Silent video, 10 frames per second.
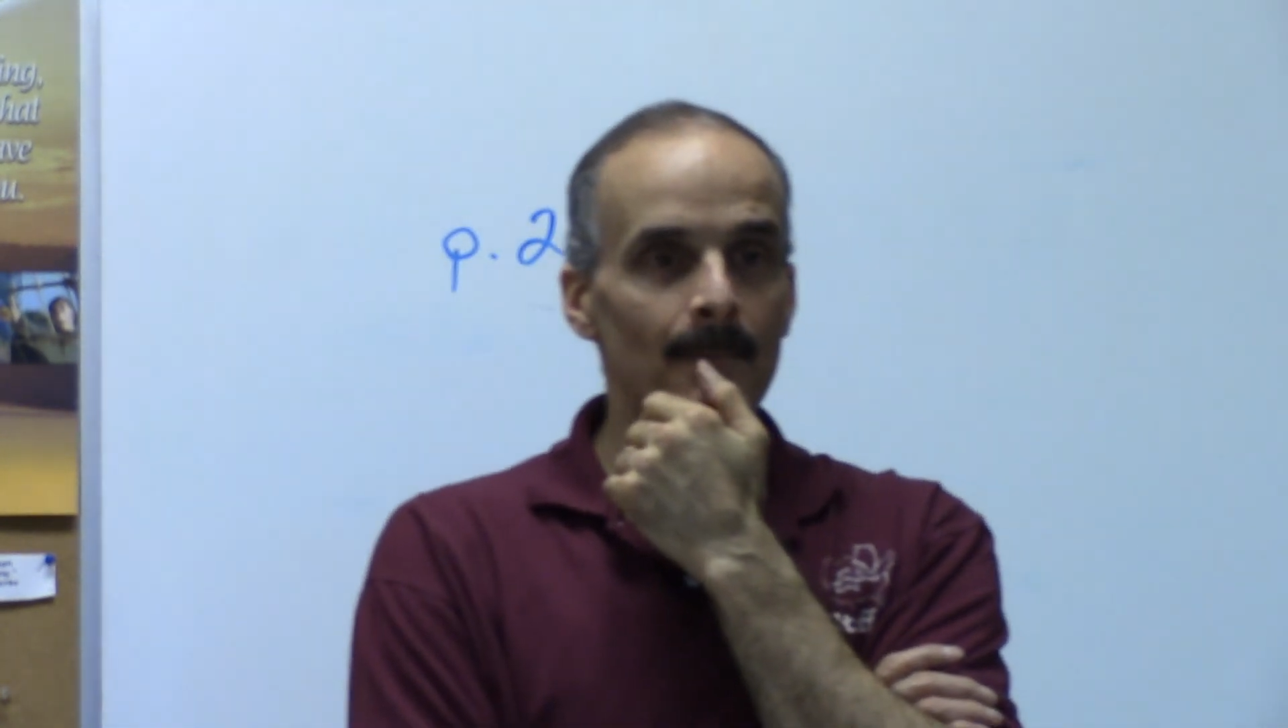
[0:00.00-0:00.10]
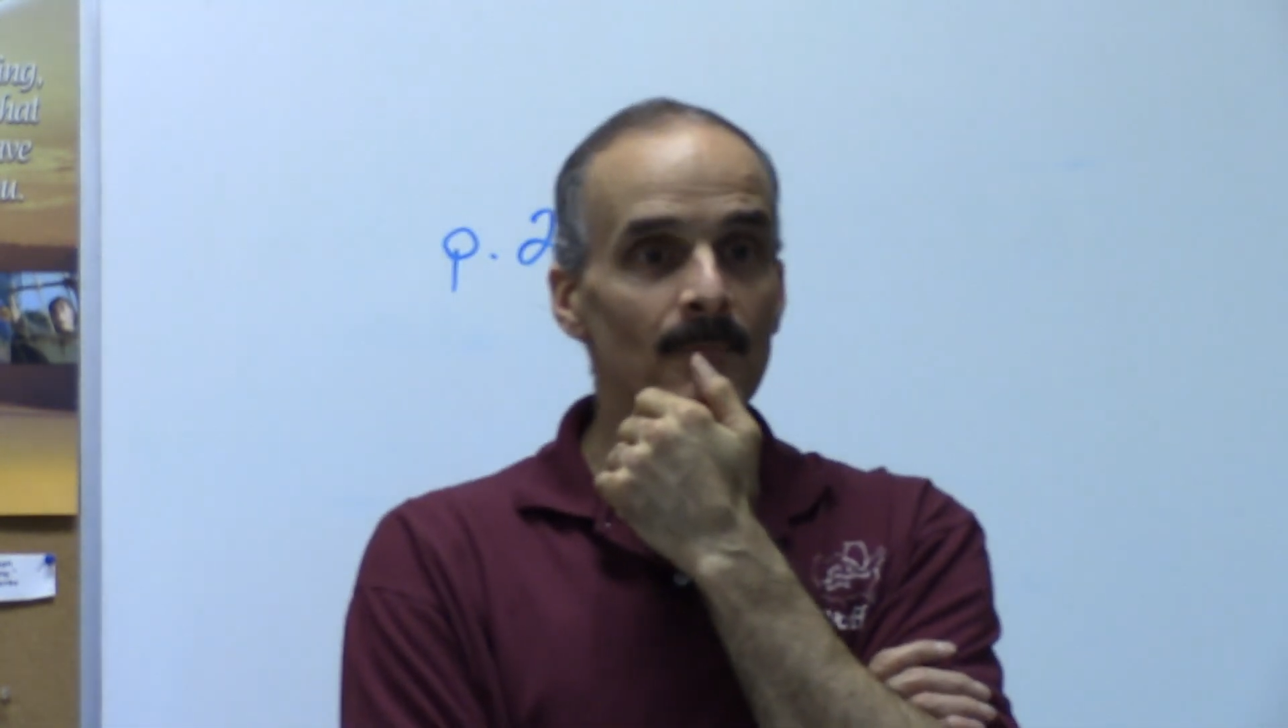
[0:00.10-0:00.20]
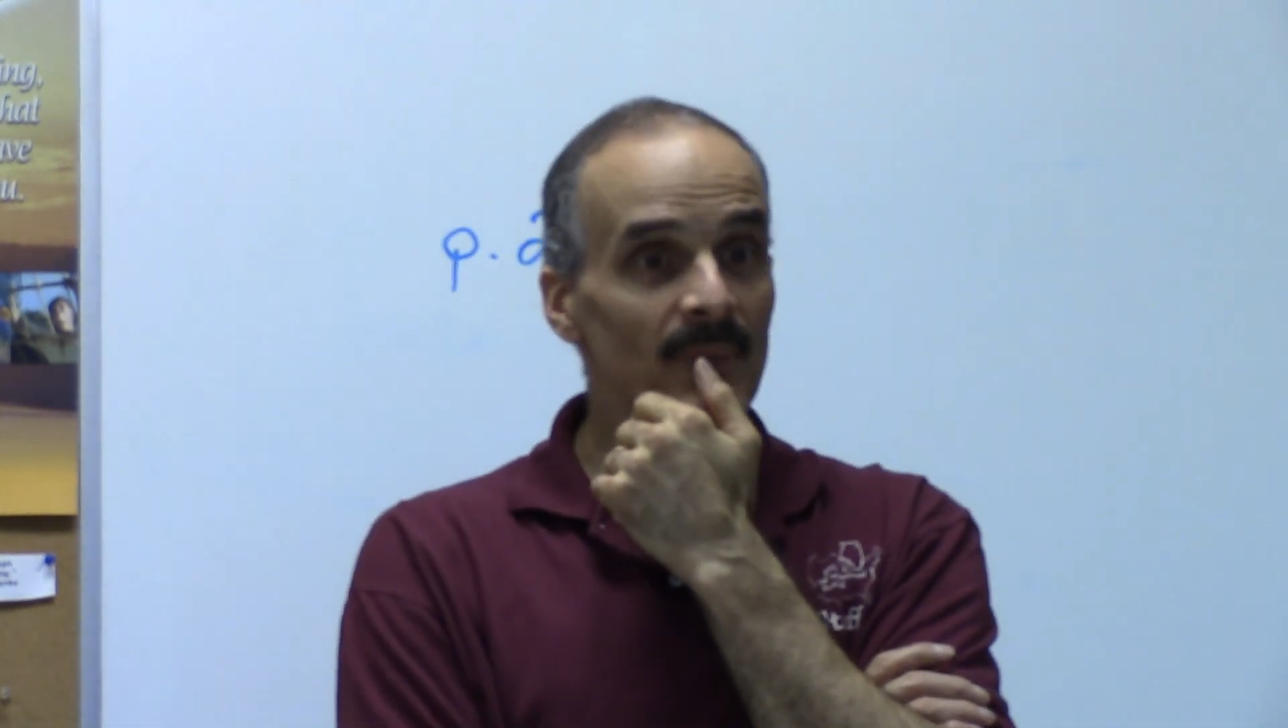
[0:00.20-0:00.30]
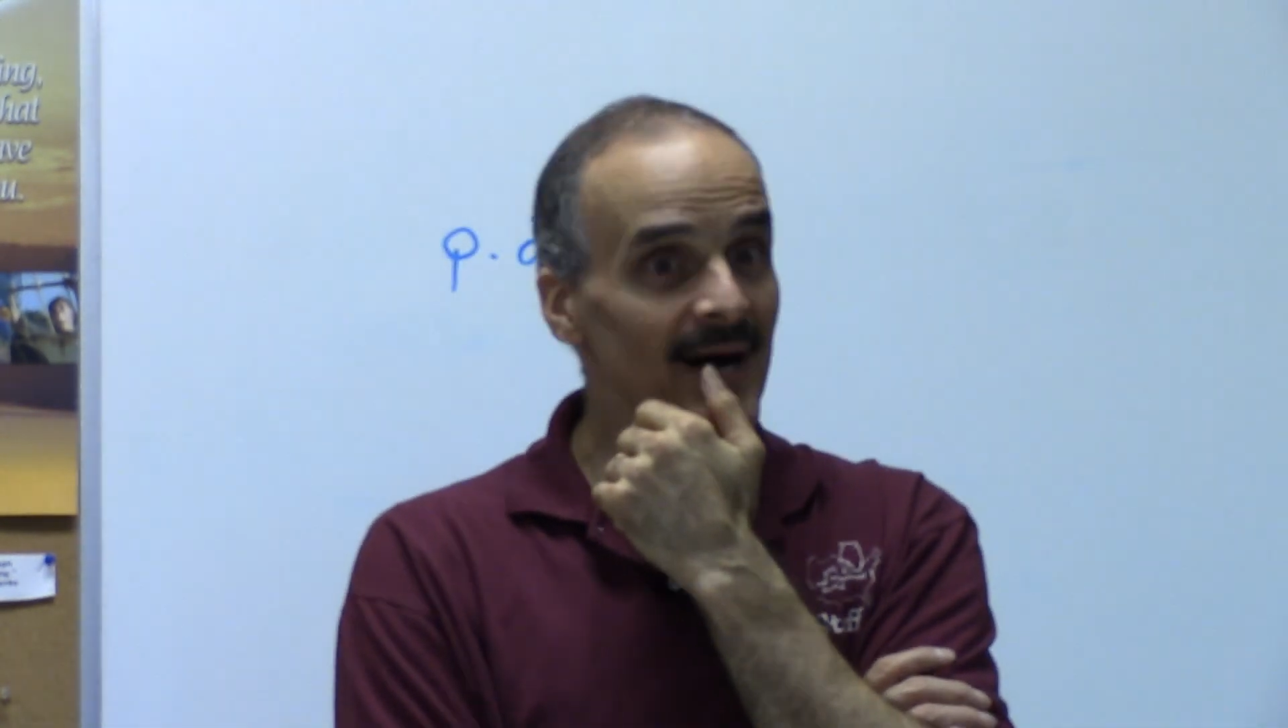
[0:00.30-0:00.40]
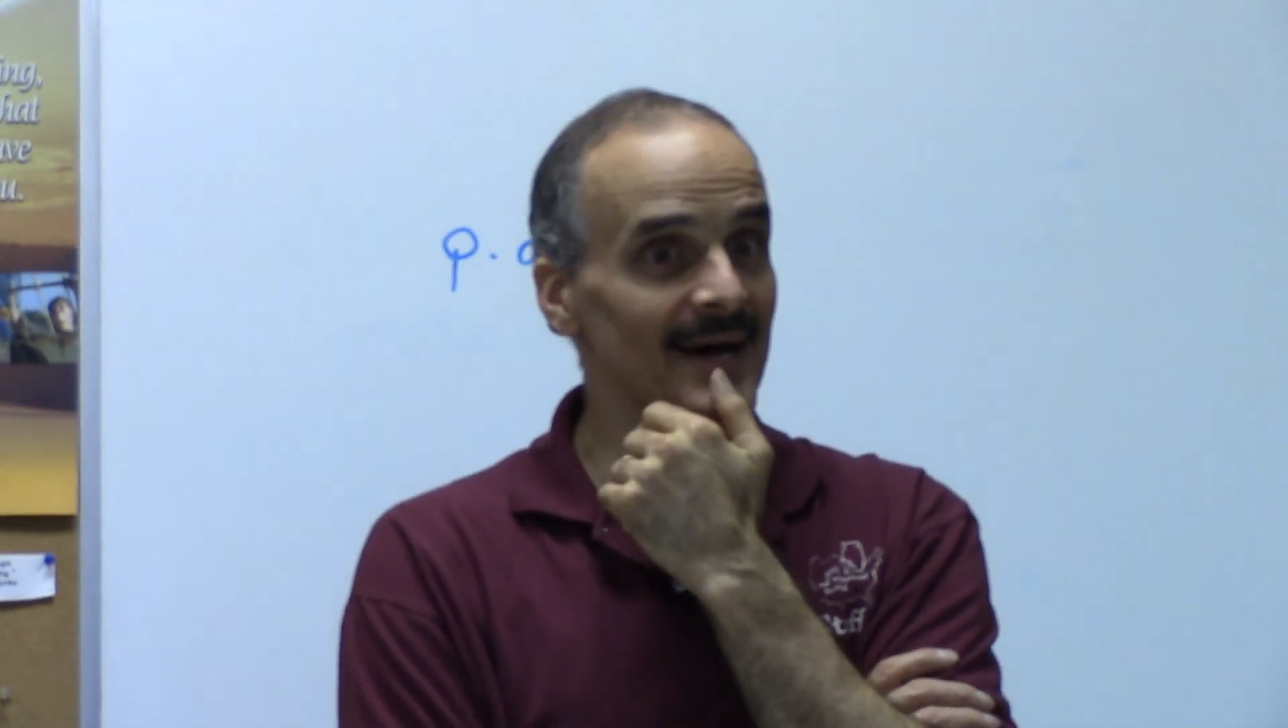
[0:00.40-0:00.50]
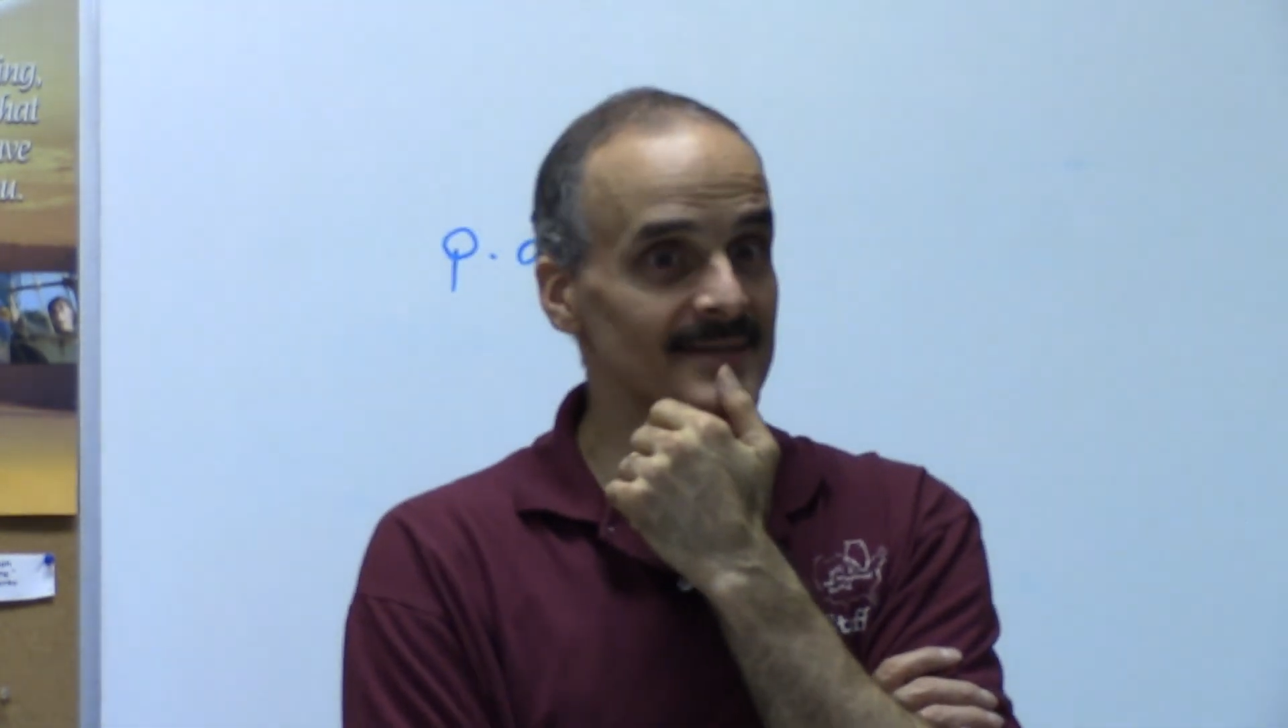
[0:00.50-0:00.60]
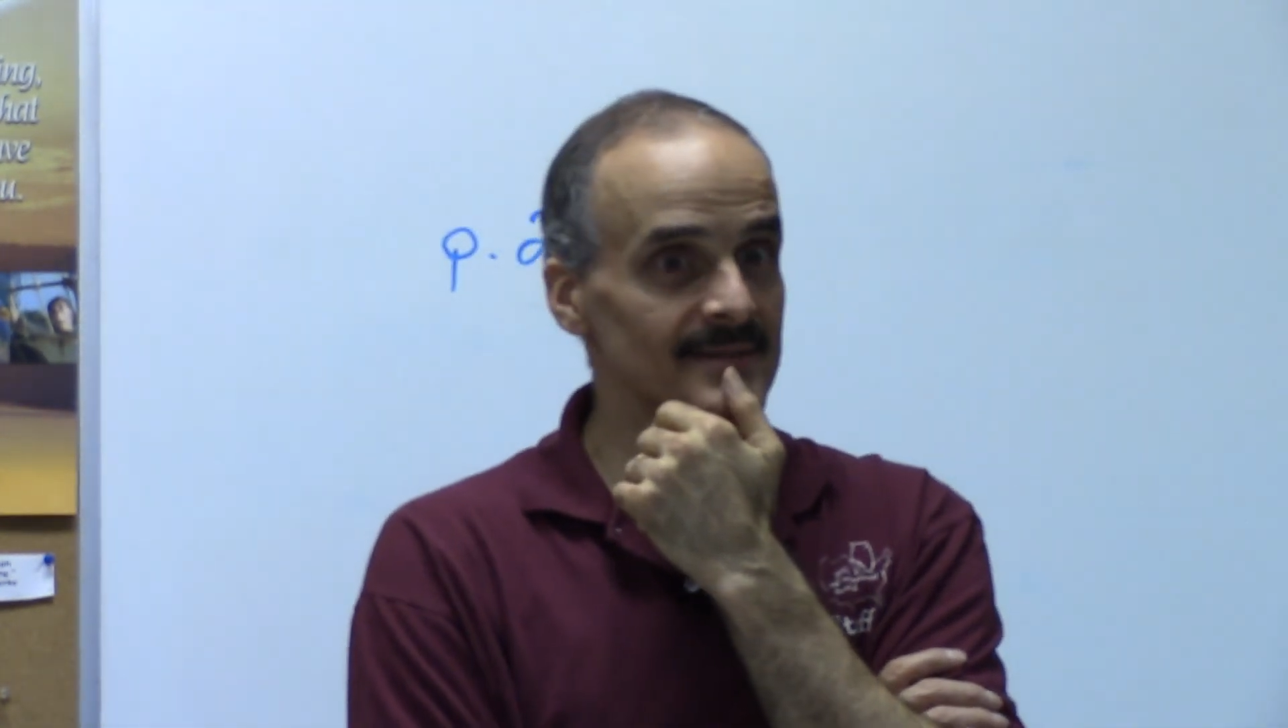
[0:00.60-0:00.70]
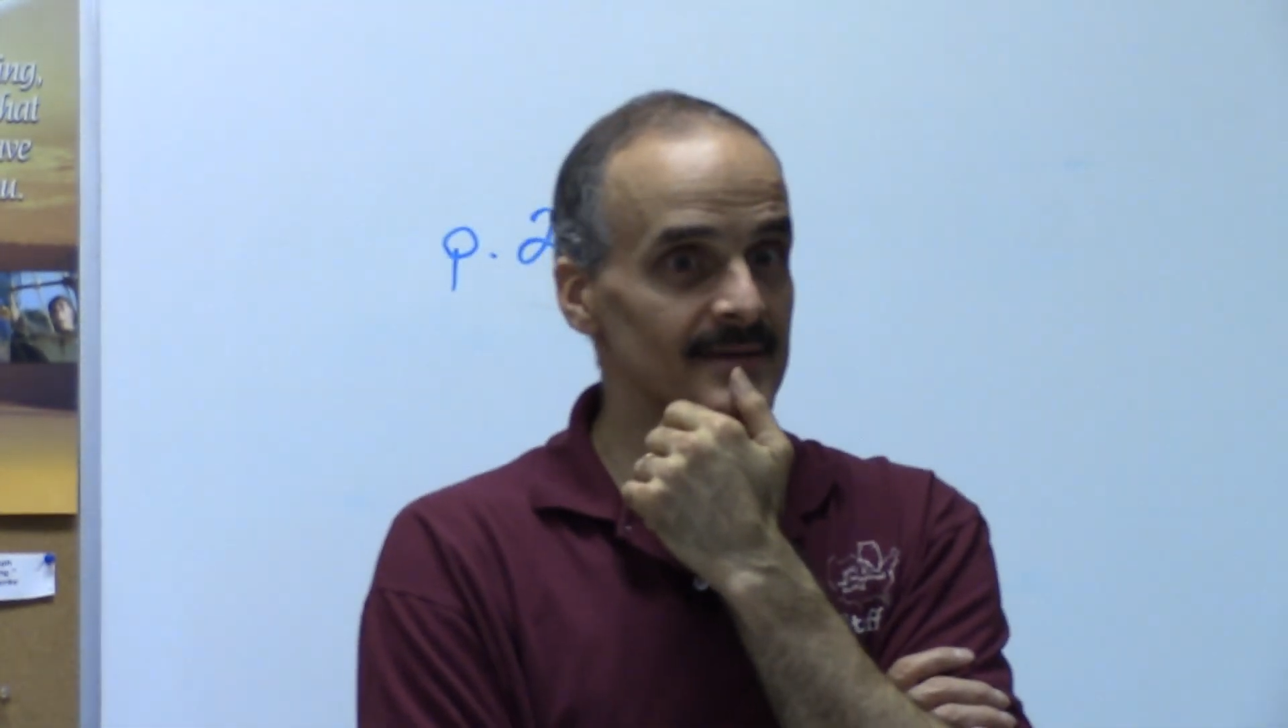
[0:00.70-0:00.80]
But